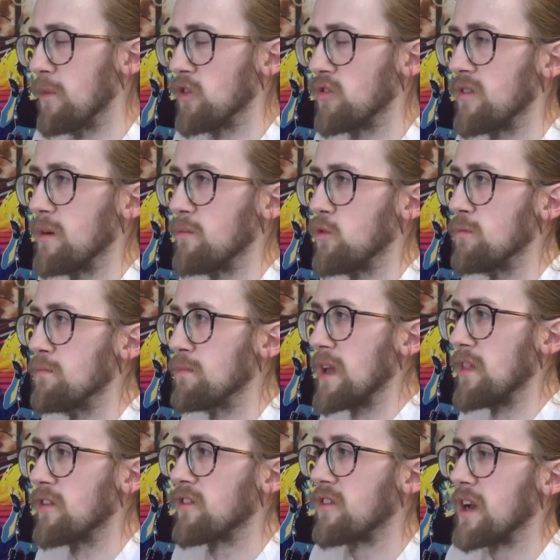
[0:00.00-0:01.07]
most of them will
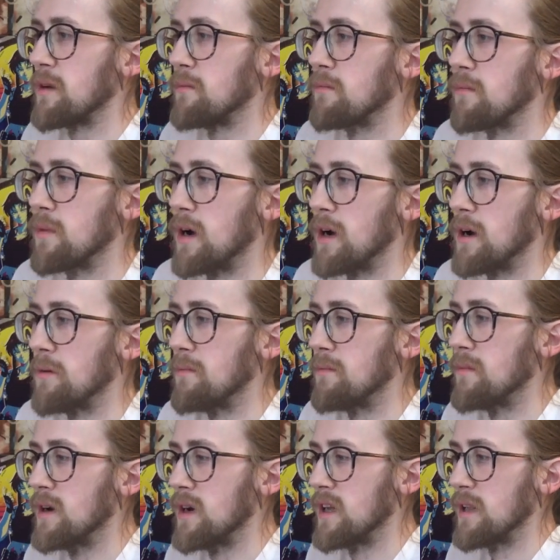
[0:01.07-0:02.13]
be the same,
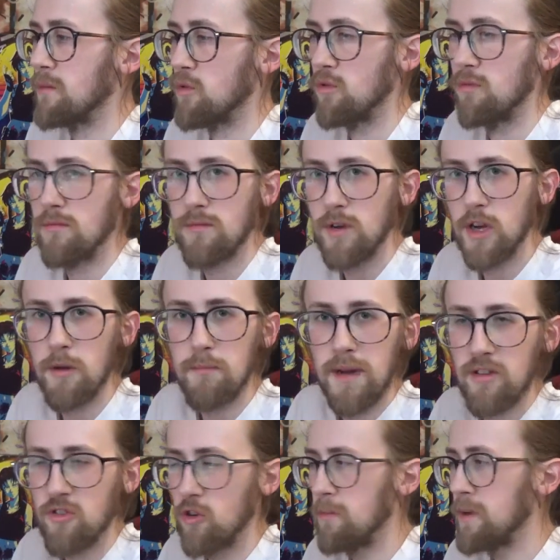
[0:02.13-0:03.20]
um, and then we'll you know
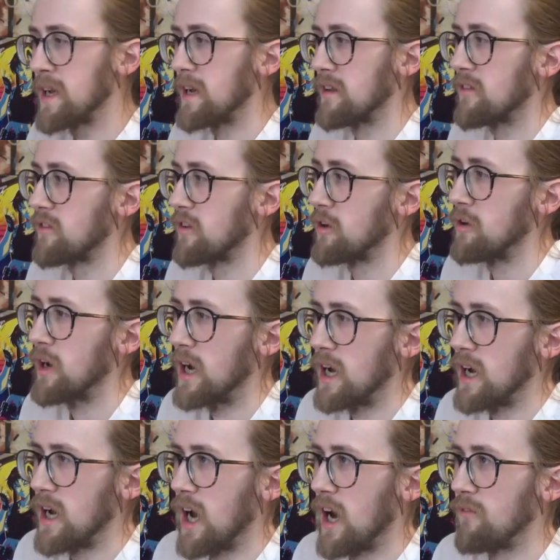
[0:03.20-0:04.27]
mix it up again. So
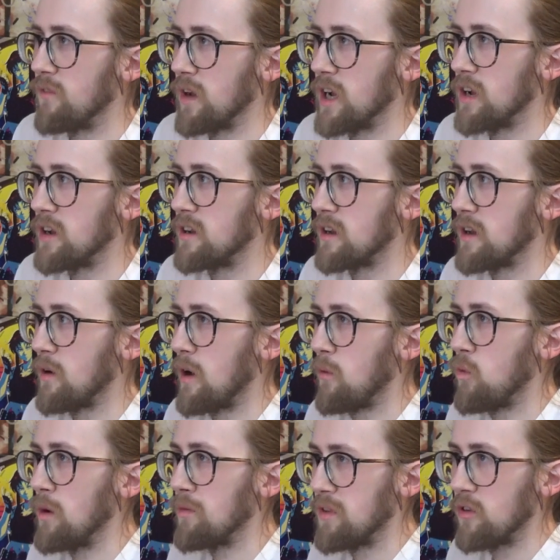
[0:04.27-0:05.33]
I figured
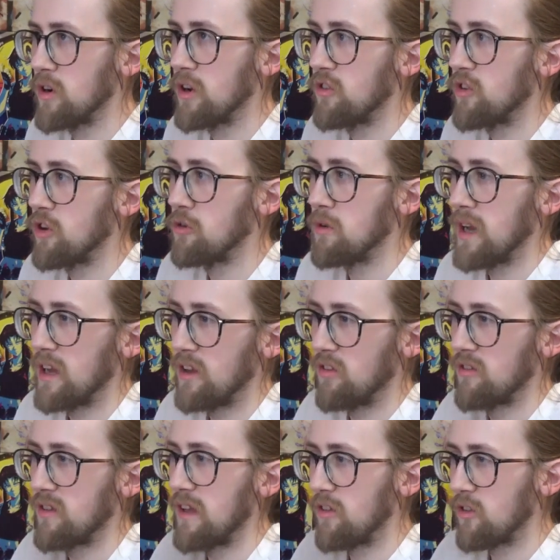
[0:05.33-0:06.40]
what I'm still going to do
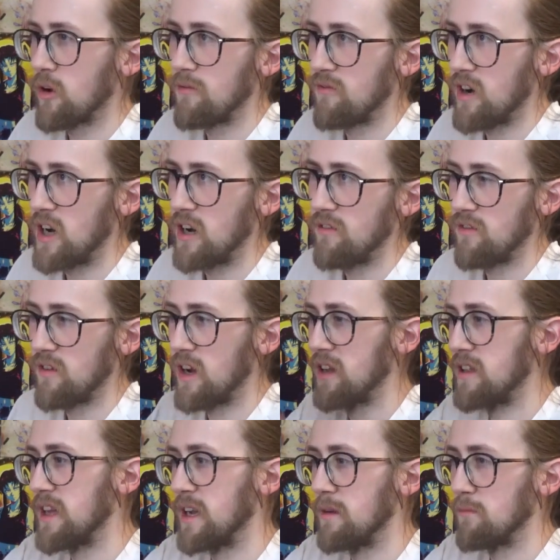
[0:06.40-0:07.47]
is take the top five
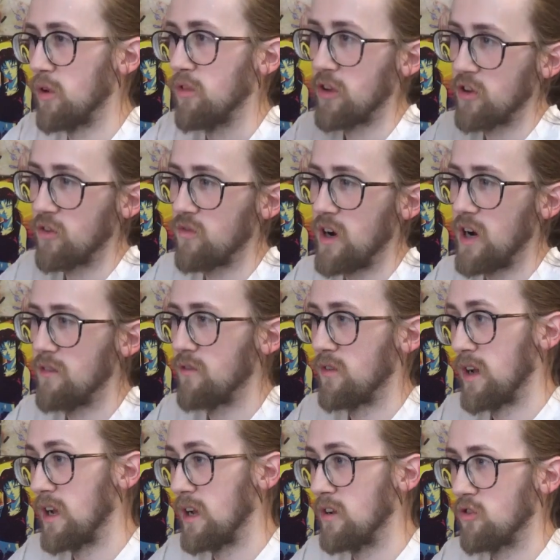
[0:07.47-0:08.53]
and then put those five
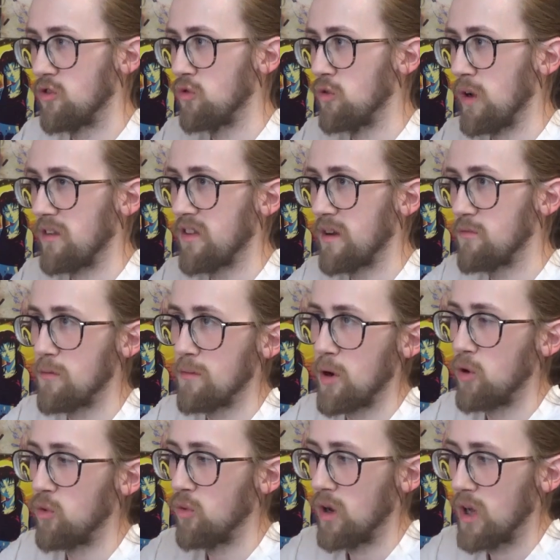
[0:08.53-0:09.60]
into a separate
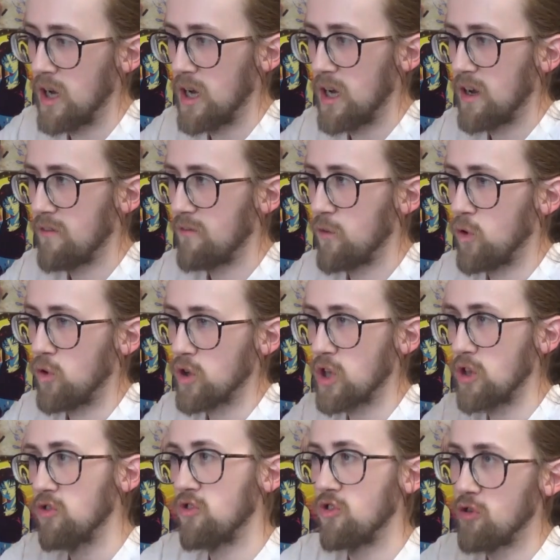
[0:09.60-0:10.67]
poll for
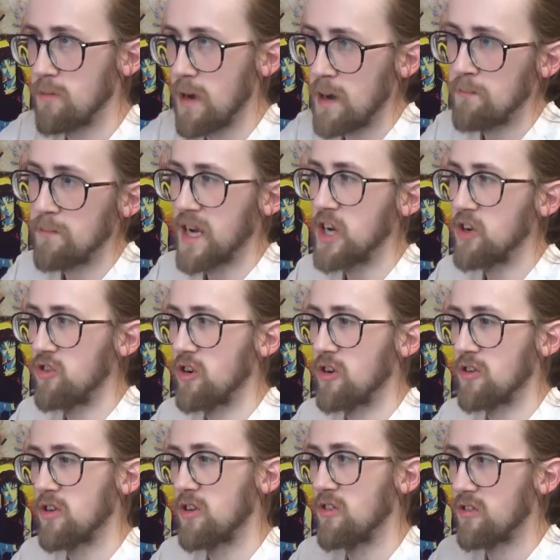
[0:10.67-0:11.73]
YouTube and
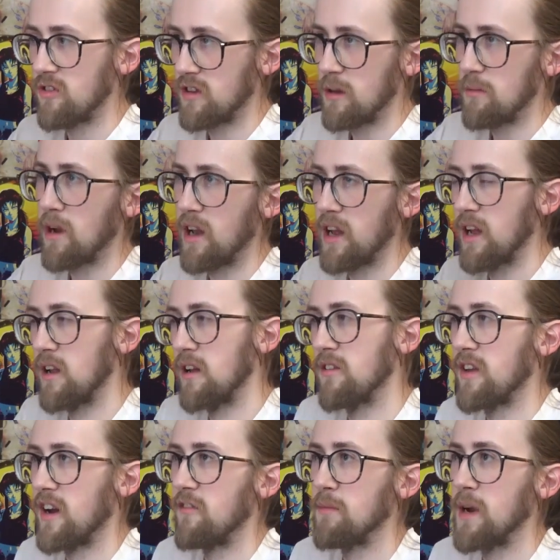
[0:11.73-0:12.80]
Patreon because typically I like
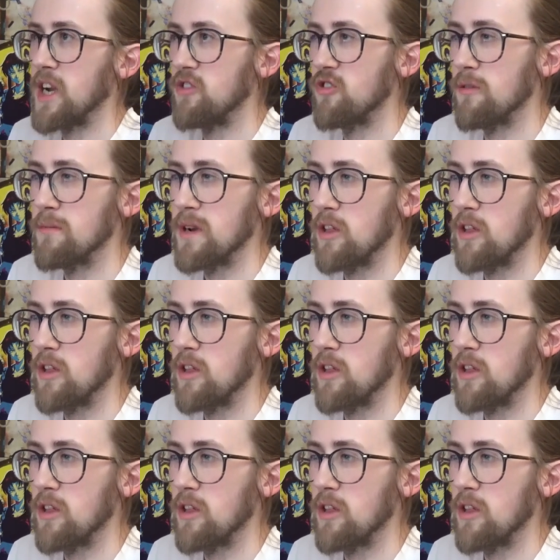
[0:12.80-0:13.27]
to have Patreon